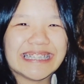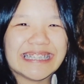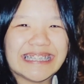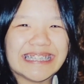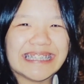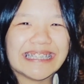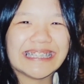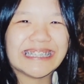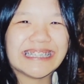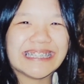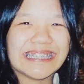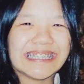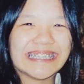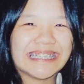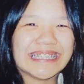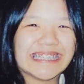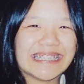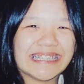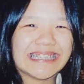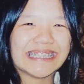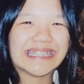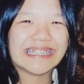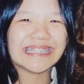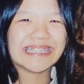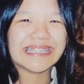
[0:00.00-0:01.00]
of honor.
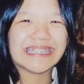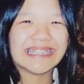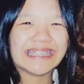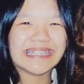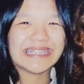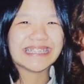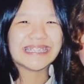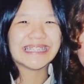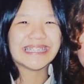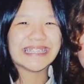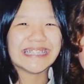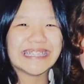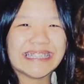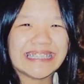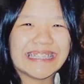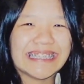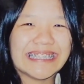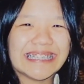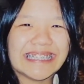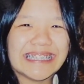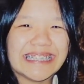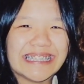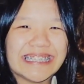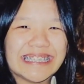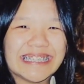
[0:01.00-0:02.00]
But this is us